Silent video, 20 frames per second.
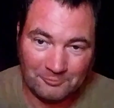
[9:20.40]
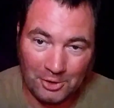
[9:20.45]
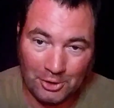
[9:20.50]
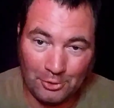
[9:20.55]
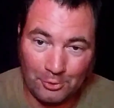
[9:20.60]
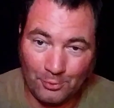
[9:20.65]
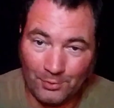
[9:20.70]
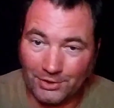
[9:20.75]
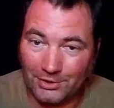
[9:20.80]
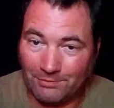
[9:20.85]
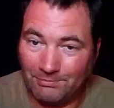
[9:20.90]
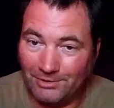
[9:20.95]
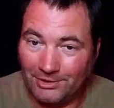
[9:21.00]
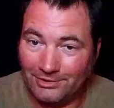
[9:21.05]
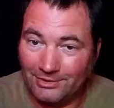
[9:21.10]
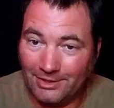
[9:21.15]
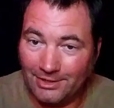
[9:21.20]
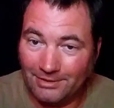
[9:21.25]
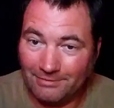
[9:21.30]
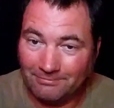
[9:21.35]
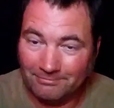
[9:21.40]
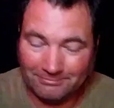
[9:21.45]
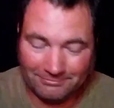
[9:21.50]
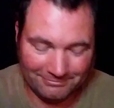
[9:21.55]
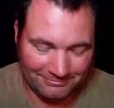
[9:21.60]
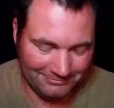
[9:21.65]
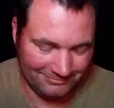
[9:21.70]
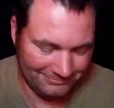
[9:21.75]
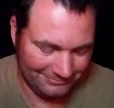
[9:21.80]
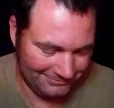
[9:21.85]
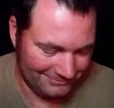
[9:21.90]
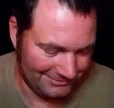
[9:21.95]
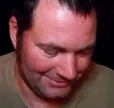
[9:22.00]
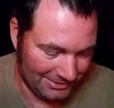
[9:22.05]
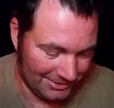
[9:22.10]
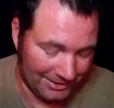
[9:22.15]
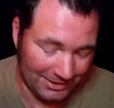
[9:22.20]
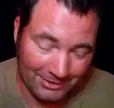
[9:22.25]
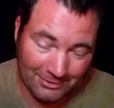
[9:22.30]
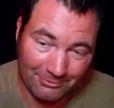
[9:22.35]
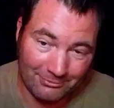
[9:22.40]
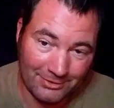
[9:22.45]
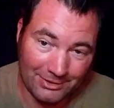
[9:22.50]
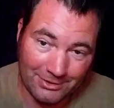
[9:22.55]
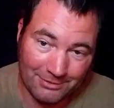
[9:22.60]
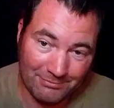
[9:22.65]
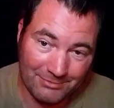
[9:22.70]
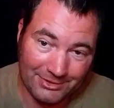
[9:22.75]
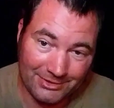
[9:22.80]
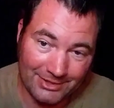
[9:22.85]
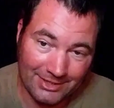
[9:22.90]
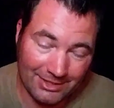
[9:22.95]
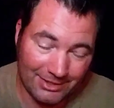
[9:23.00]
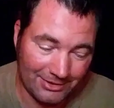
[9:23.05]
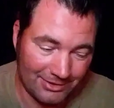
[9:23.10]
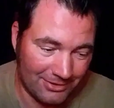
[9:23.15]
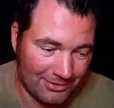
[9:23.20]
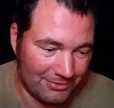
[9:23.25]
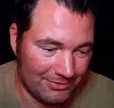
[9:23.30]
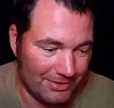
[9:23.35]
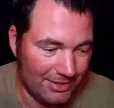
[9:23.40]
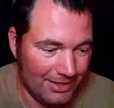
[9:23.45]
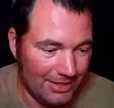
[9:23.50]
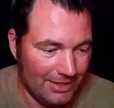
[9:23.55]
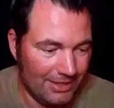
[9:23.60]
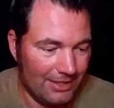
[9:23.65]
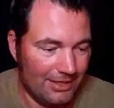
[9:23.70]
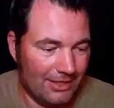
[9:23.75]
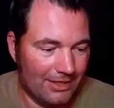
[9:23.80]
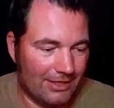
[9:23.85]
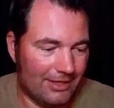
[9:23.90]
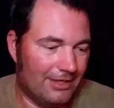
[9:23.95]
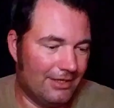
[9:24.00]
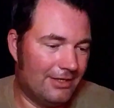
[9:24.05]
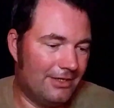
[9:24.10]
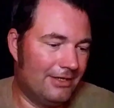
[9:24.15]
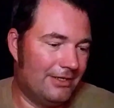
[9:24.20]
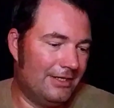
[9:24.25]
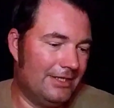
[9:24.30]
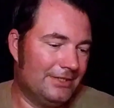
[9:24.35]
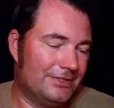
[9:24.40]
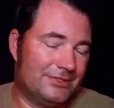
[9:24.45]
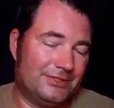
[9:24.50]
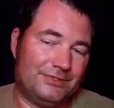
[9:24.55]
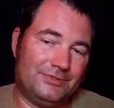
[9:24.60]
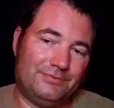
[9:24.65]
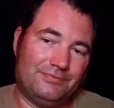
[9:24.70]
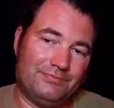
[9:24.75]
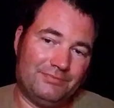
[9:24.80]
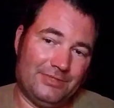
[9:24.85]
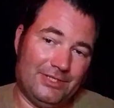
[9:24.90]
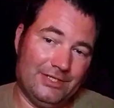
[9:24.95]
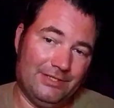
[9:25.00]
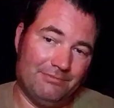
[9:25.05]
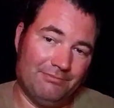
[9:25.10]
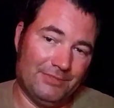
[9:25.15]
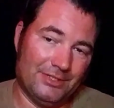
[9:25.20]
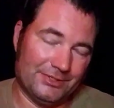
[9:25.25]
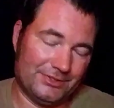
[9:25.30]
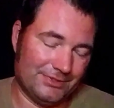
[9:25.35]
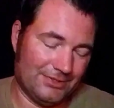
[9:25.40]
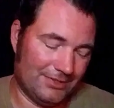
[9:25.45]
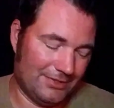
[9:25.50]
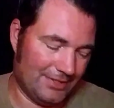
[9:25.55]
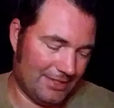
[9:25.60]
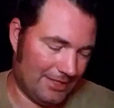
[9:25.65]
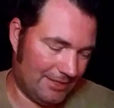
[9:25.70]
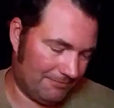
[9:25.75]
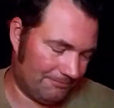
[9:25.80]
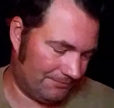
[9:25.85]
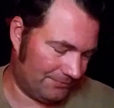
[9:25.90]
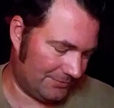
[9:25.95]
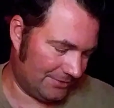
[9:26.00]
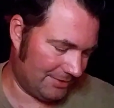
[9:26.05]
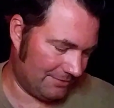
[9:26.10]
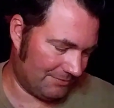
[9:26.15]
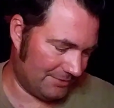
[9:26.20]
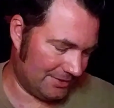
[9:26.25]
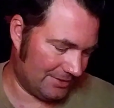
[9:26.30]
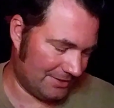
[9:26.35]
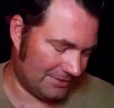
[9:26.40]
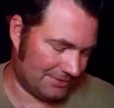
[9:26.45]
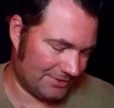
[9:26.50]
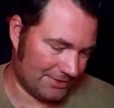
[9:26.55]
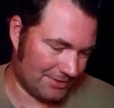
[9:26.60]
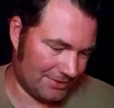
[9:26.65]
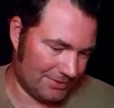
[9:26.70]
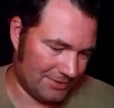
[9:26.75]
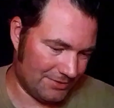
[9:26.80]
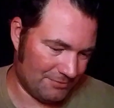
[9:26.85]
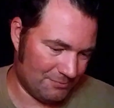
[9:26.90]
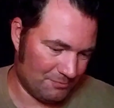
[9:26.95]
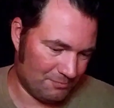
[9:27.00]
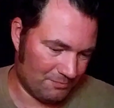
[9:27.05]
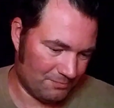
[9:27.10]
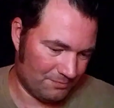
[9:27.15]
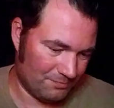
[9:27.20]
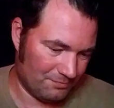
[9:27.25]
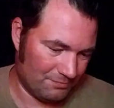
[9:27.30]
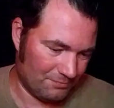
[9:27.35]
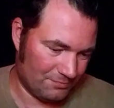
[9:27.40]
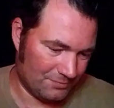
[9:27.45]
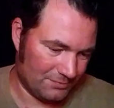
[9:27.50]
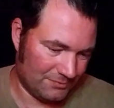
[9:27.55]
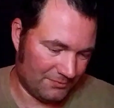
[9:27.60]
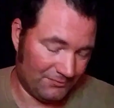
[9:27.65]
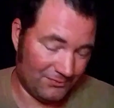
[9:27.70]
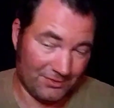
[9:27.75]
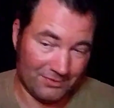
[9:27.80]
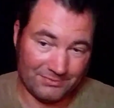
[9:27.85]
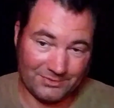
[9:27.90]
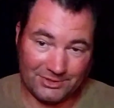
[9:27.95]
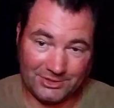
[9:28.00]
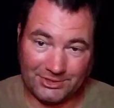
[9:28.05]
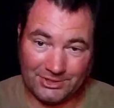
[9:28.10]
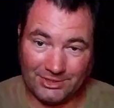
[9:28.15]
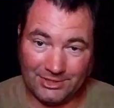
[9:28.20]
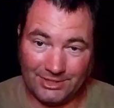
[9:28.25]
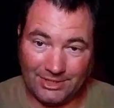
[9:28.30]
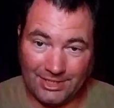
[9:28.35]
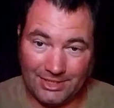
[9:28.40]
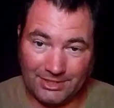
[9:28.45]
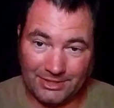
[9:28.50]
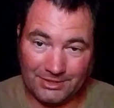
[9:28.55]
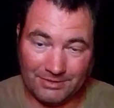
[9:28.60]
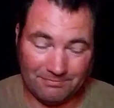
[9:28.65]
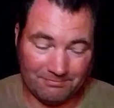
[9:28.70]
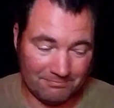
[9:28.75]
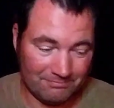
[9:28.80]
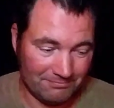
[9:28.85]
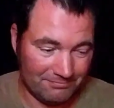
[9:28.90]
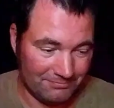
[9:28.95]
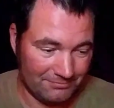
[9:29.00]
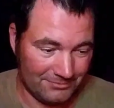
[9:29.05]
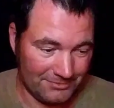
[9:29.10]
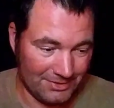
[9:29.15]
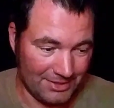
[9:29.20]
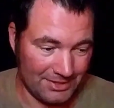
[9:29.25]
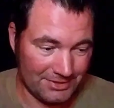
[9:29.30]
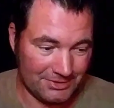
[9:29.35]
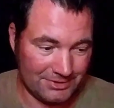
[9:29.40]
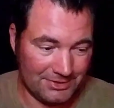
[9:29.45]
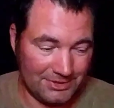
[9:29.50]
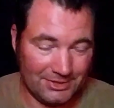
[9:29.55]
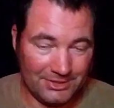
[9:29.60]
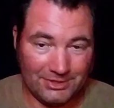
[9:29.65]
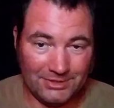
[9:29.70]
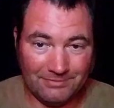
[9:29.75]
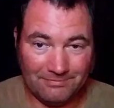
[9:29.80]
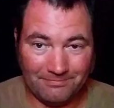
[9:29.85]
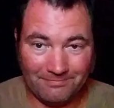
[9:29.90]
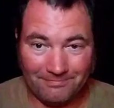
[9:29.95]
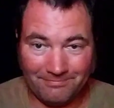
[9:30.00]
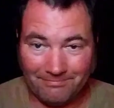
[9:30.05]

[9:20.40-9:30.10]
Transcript: I don't recommend that. I don't recommend that at all. It's hit and miss on that. I mean, they tell you films at 1080 HD.